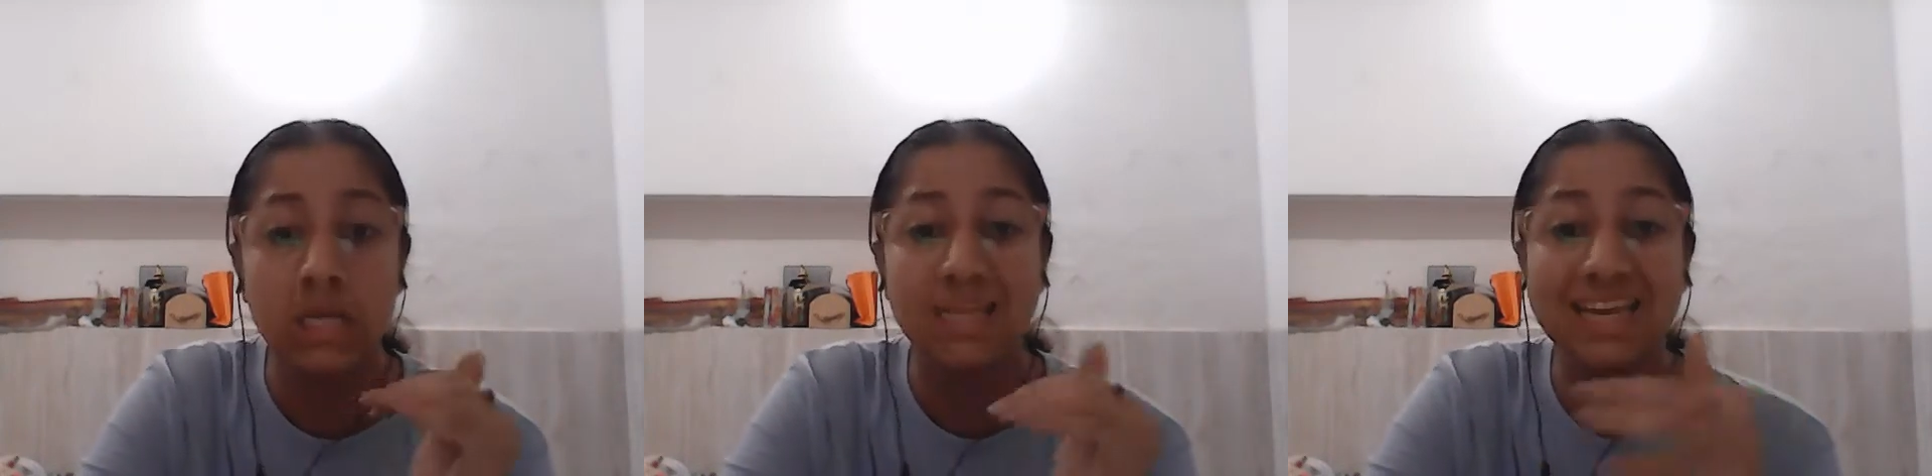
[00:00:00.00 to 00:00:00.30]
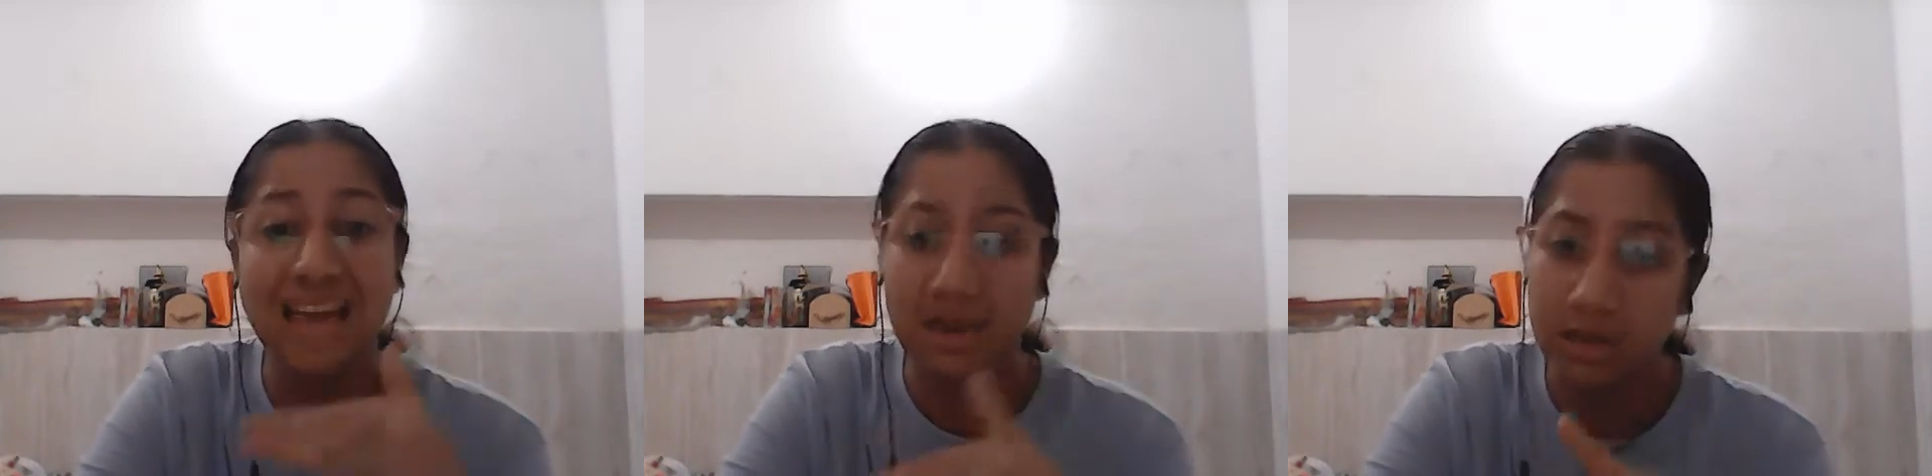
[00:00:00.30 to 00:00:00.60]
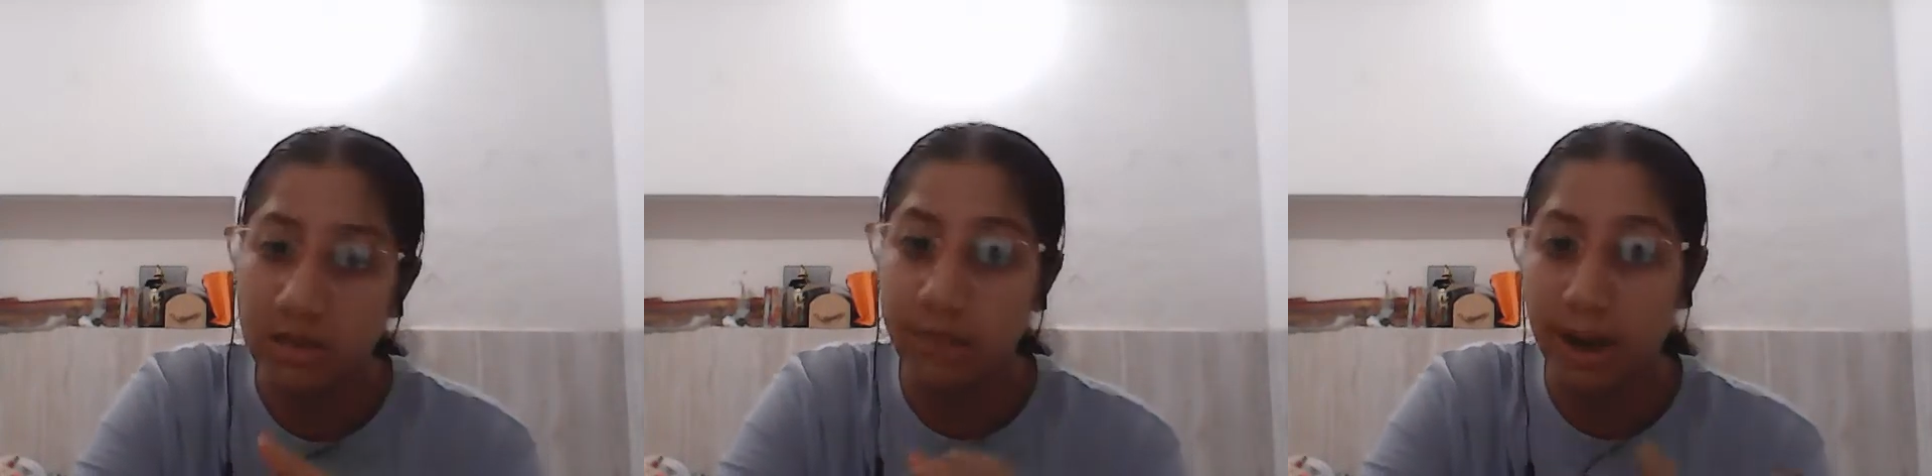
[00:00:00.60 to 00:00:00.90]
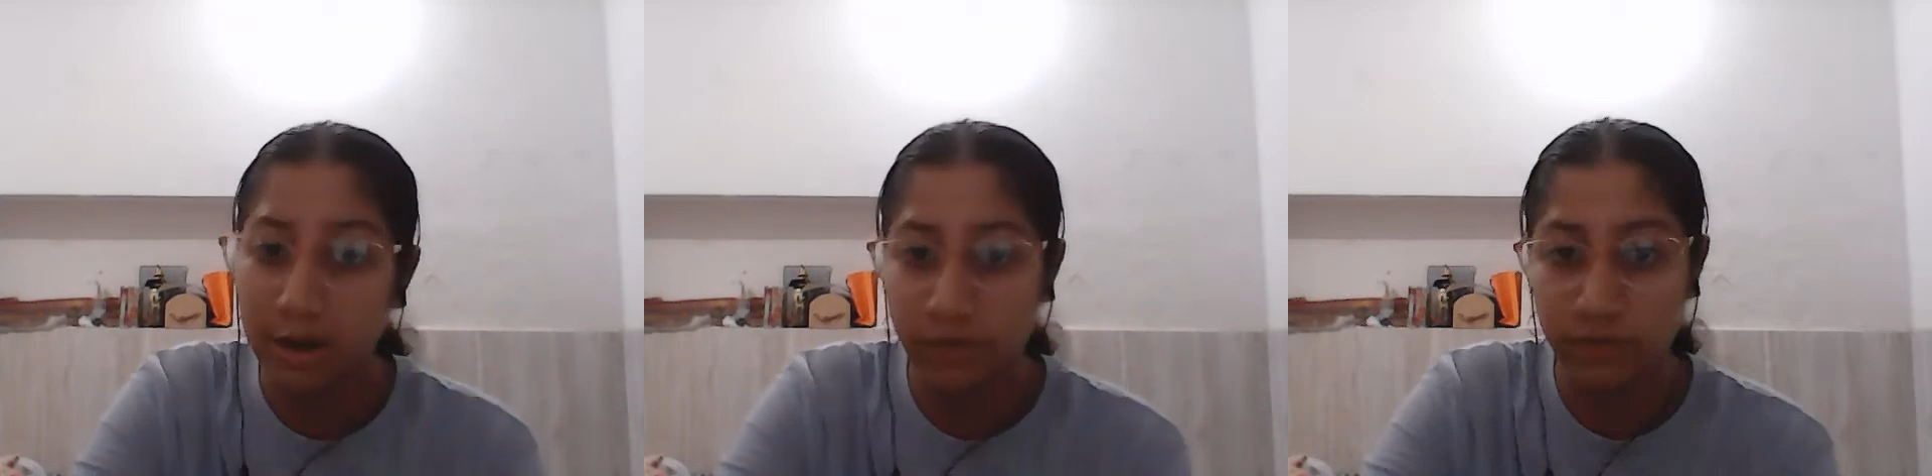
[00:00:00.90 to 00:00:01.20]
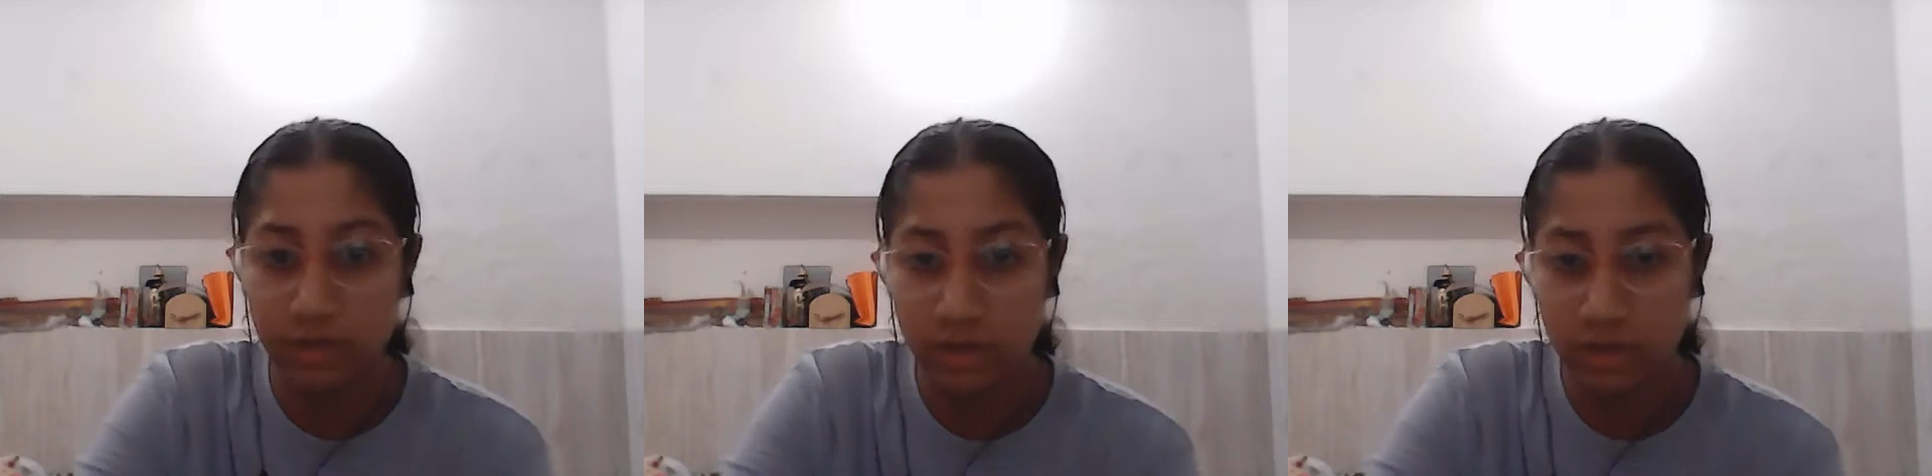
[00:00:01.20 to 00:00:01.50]
the technical part of
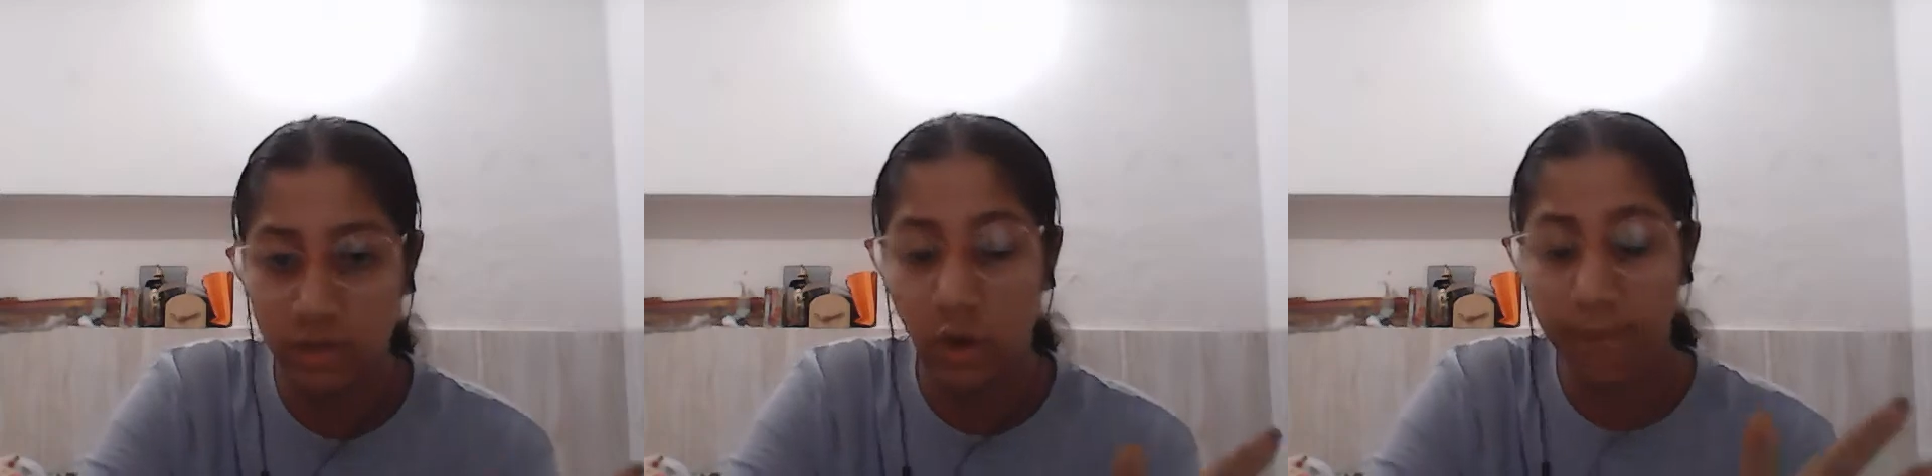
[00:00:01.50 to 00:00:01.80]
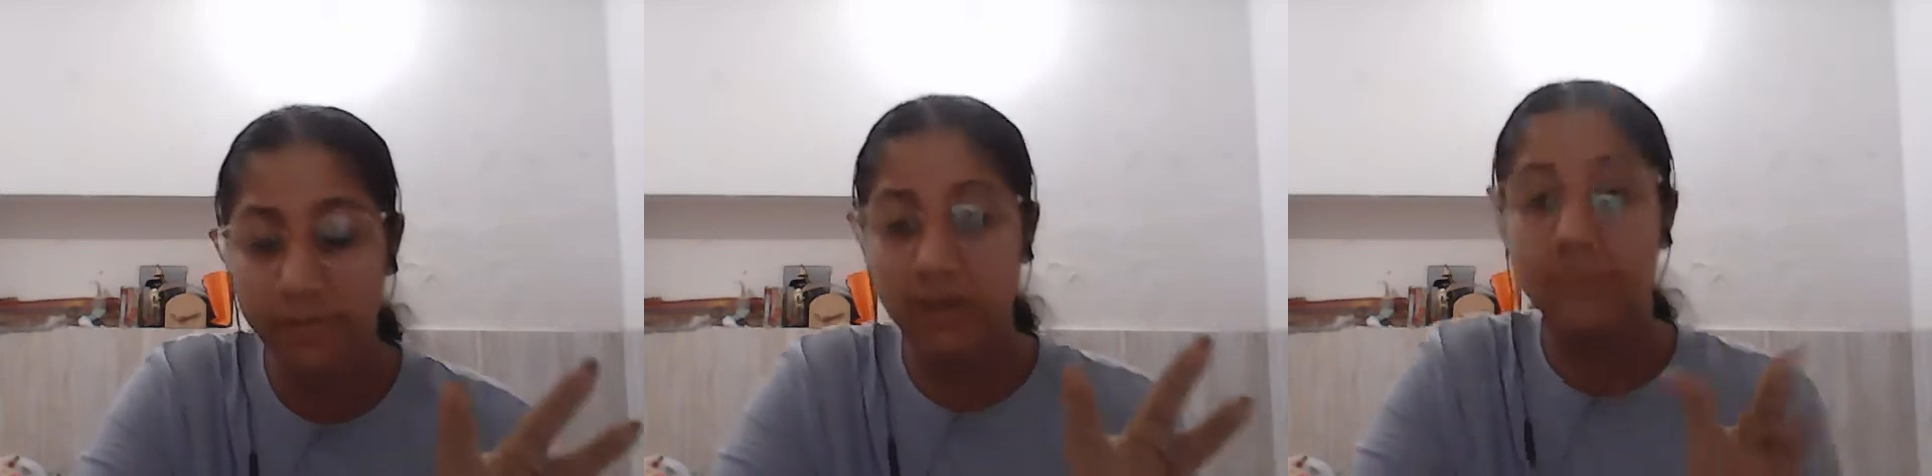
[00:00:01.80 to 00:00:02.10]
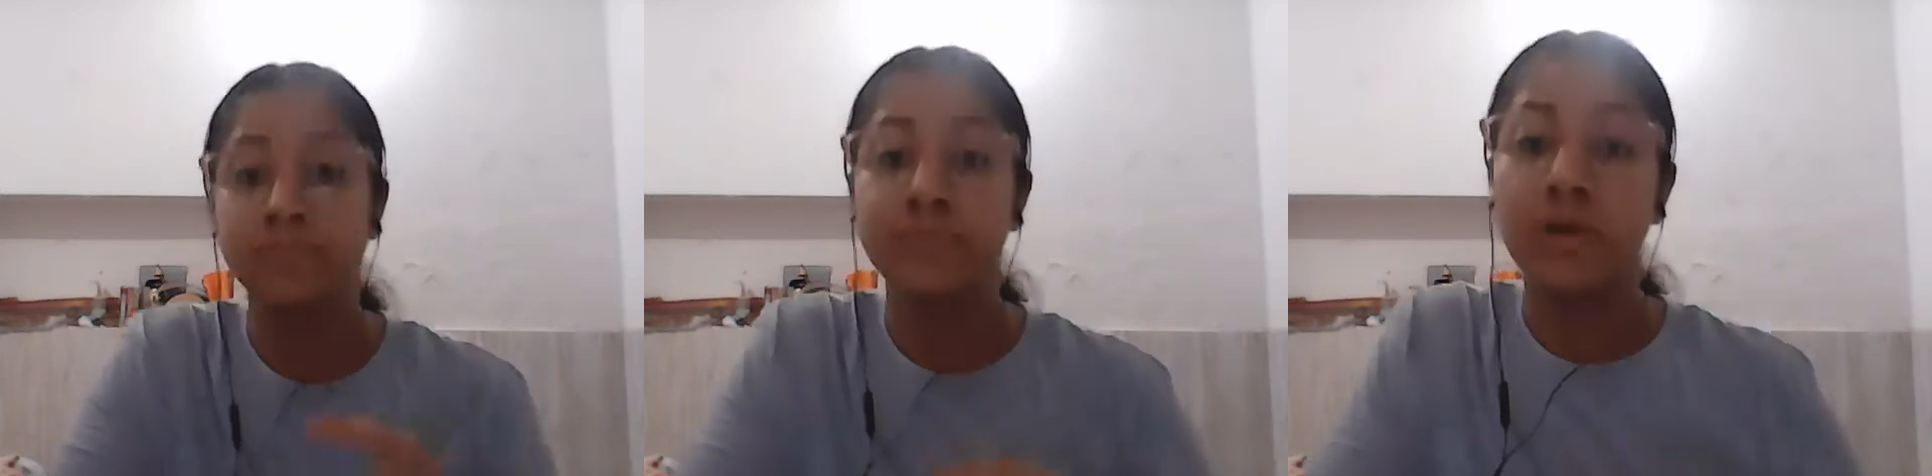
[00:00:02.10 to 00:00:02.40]
the topic,